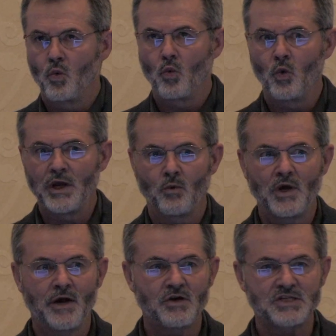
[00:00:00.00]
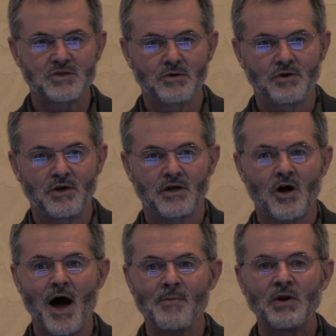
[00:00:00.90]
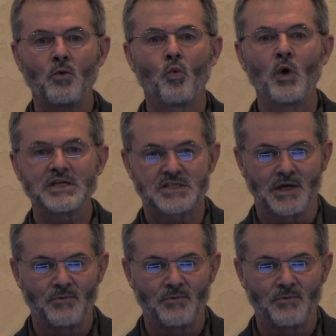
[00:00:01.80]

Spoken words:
We understand the common wisdom,